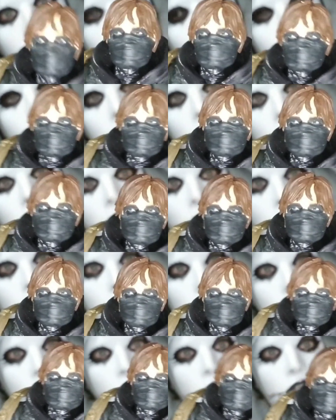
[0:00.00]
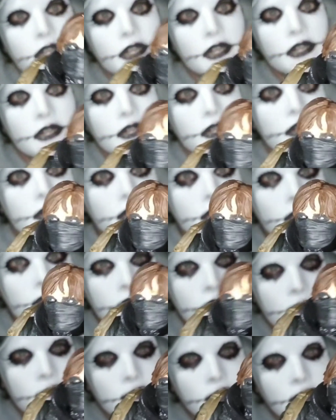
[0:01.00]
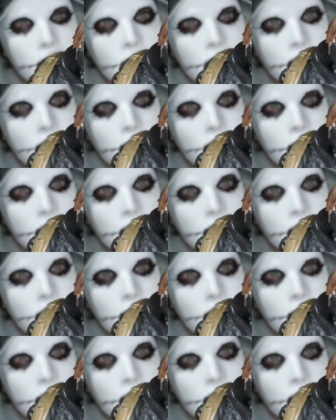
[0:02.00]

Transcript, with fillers: He's got the whole smoky